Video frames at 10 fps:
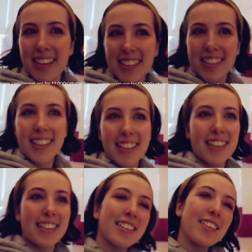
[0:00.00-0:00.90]
I actually take a
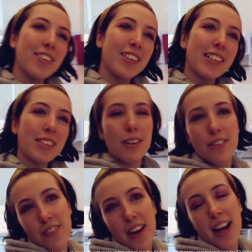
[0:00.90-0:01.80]
dance course. It's
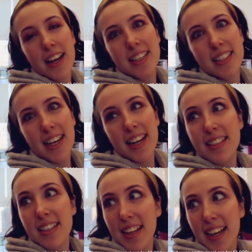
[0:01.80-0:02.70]
really fun. I take it
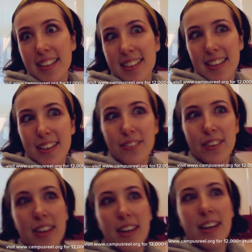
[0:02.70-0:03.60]
as an elective.